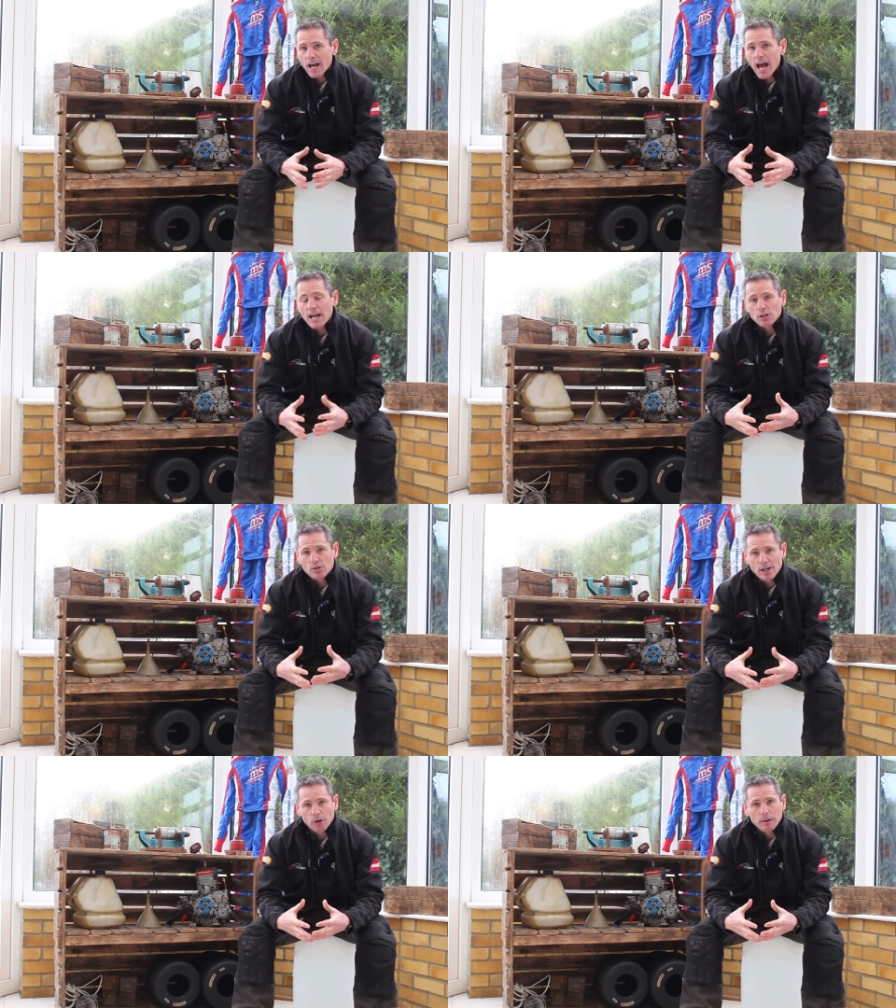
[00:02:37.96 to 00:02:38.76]
and you
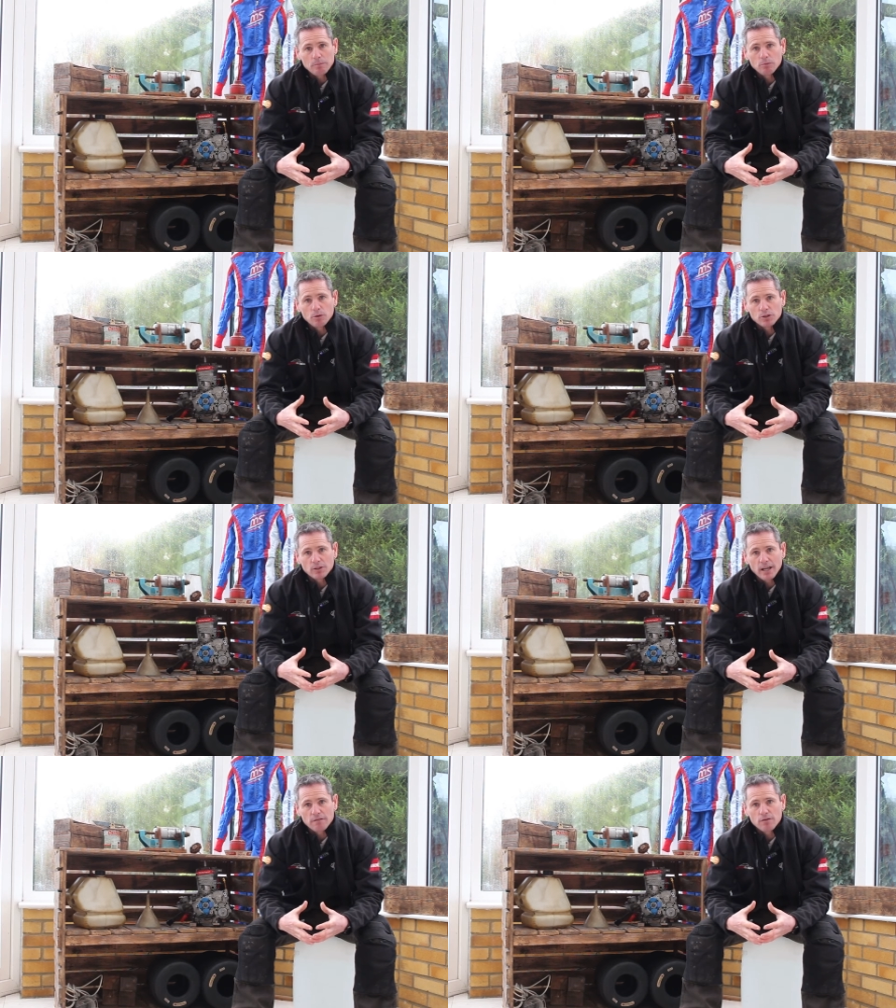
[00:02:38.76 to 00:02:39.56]
tell people what you
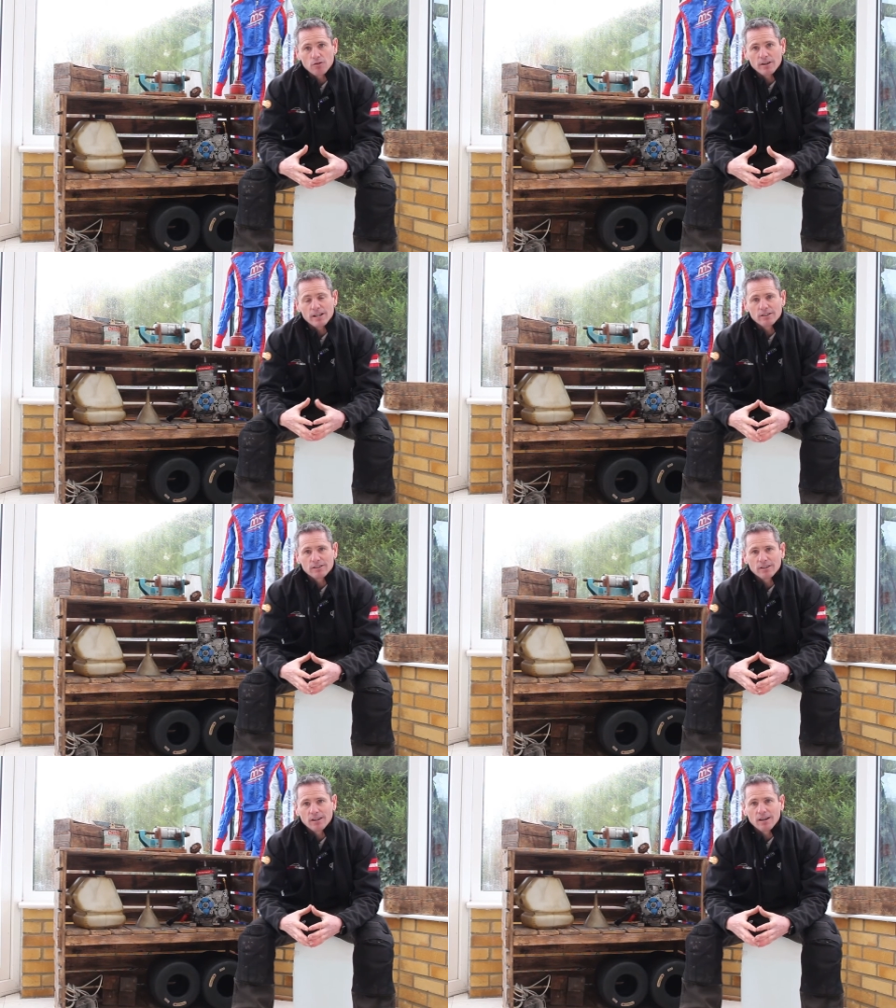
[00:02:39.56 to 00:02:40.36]
get for it,
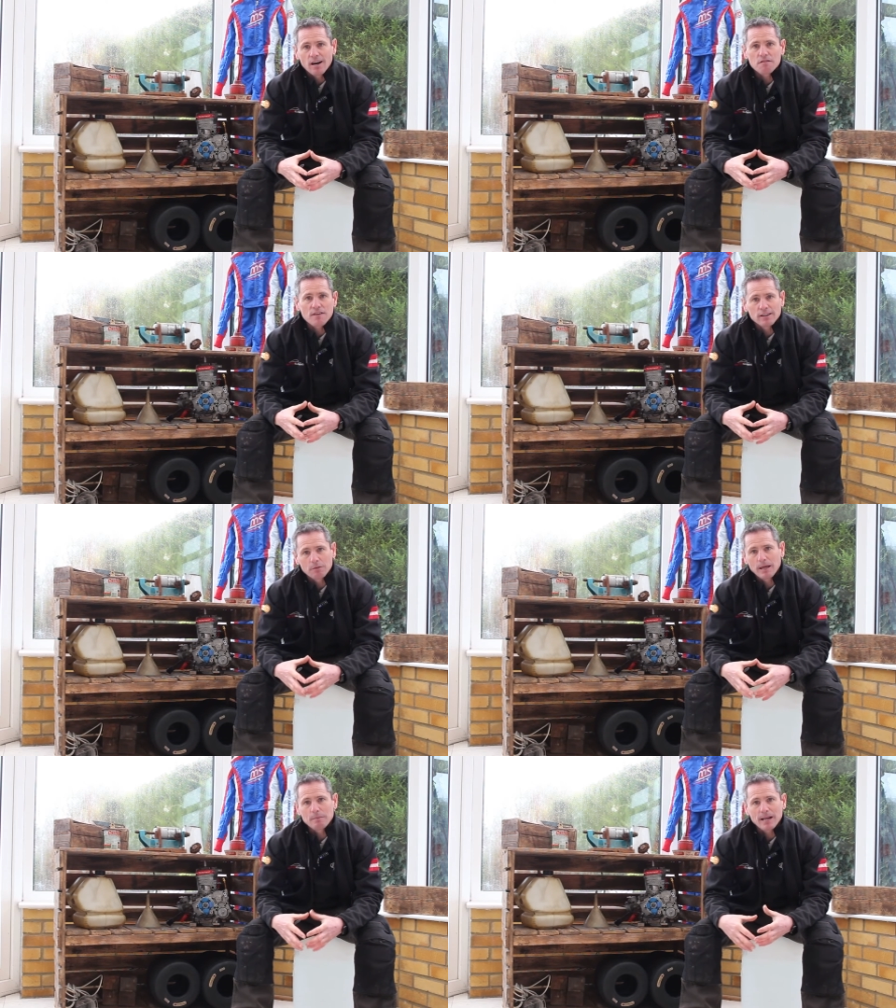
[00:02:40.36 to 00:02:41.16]
I found
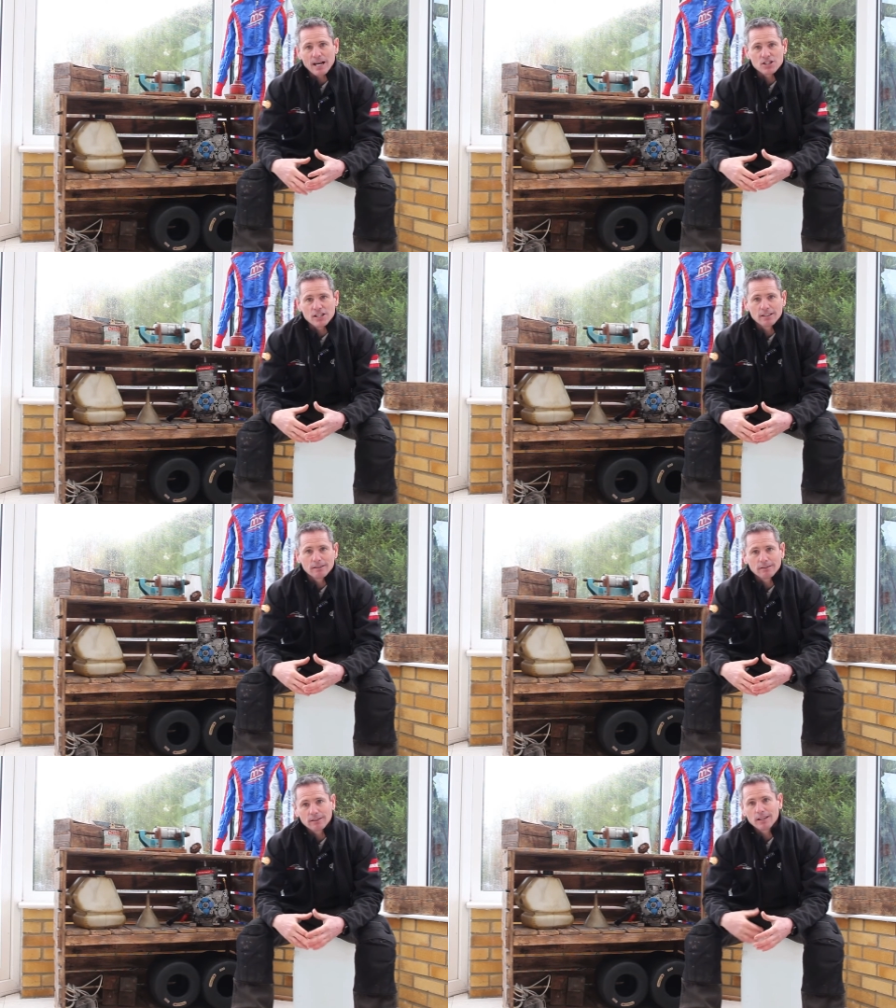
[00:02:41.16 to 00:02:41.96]
that people actually
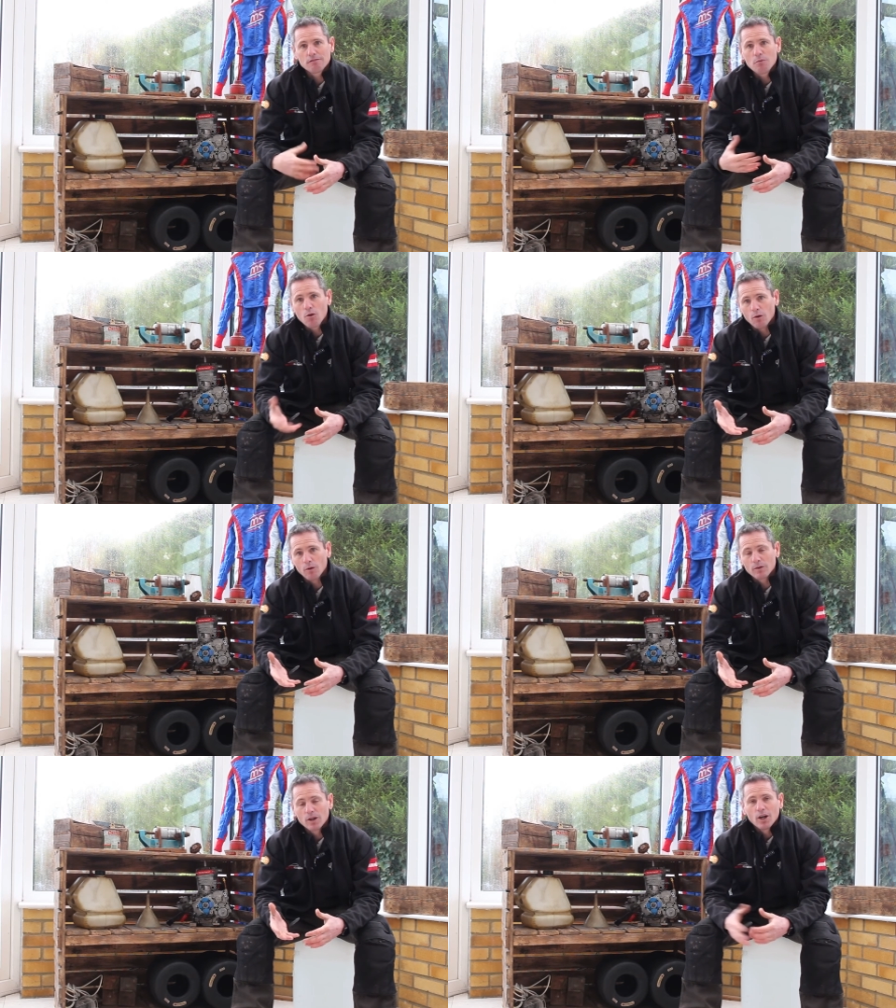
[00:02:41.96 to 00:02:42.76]
give more.